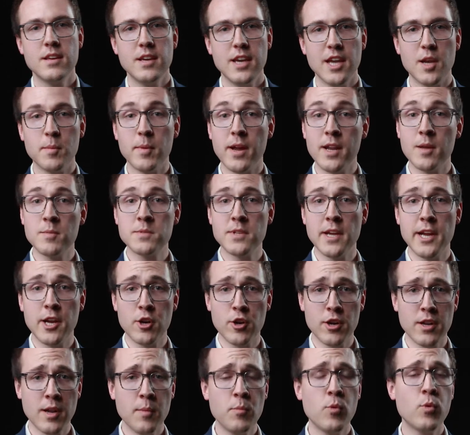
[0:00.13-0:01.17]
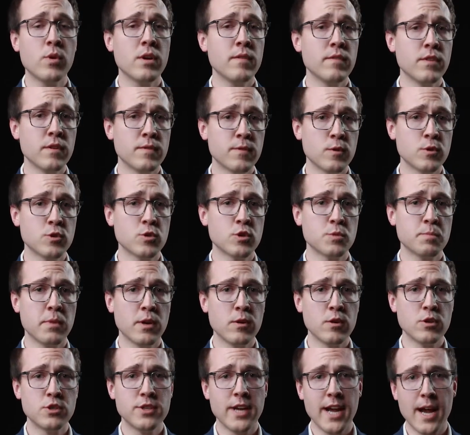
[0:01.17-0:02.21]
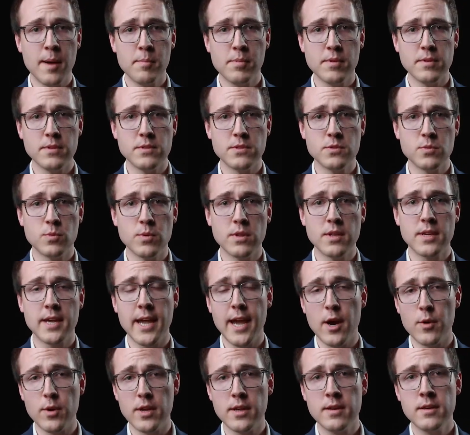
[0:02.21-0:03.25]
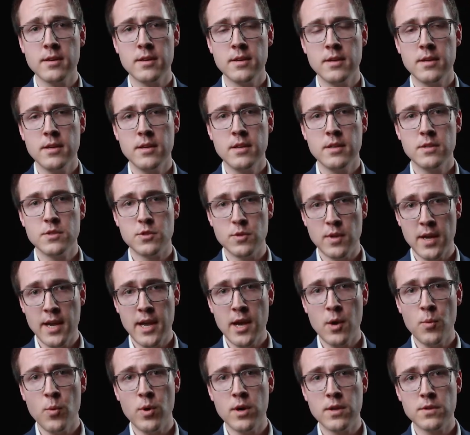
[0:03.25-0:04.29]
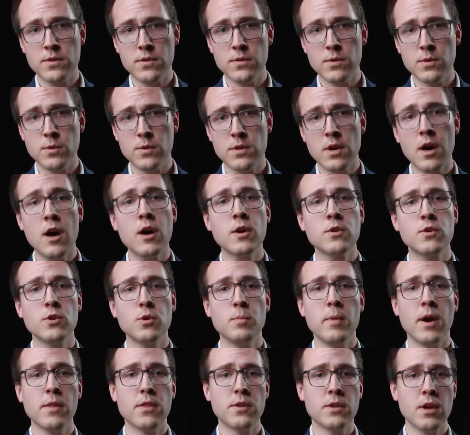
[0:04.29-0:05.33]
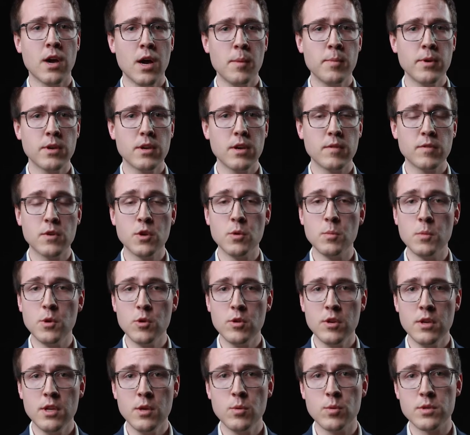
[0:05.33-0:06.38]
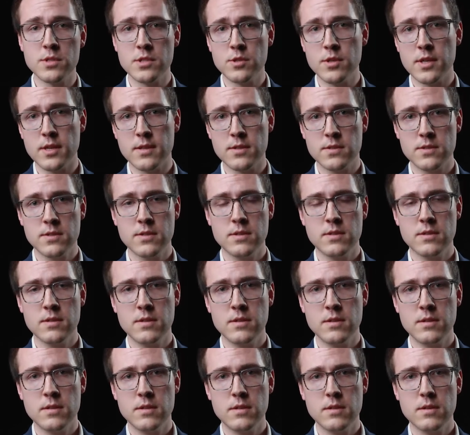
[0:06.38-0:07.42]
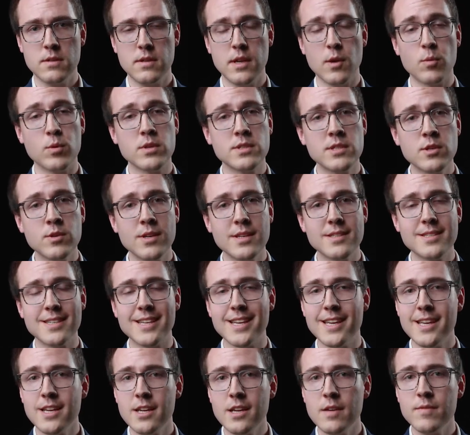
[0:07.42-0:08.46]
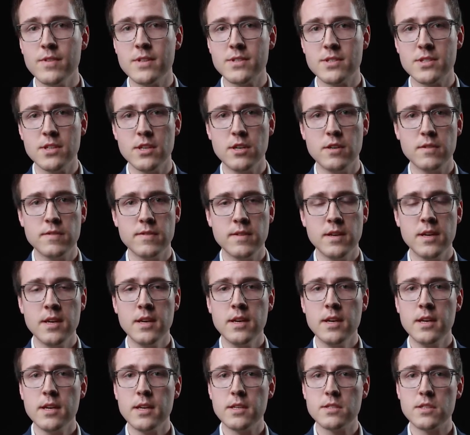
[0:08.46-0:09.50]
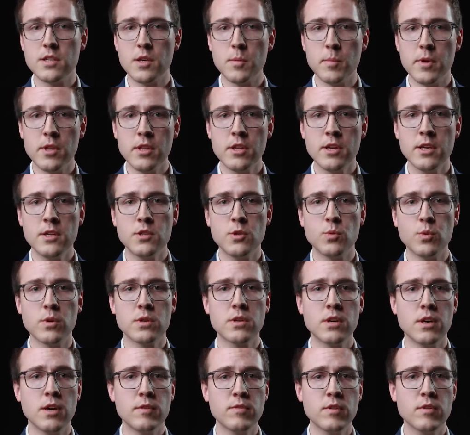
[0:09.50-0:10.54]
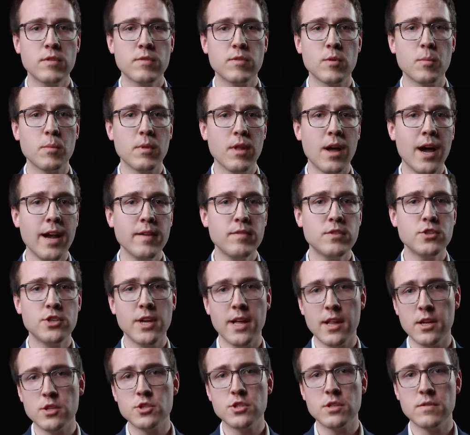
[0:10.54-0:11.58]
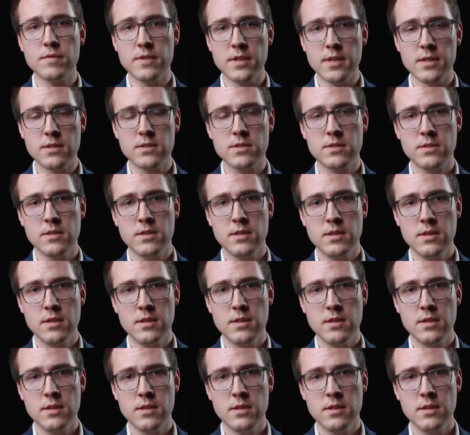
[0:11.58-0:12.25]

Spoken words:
Hey, my name's Aaron. I'm one of the first responder chaplains with the county. Today, I want to talk to you about the topic of community resilience. Now, resiliency in and of itself is the ability to recover from life-challenging events.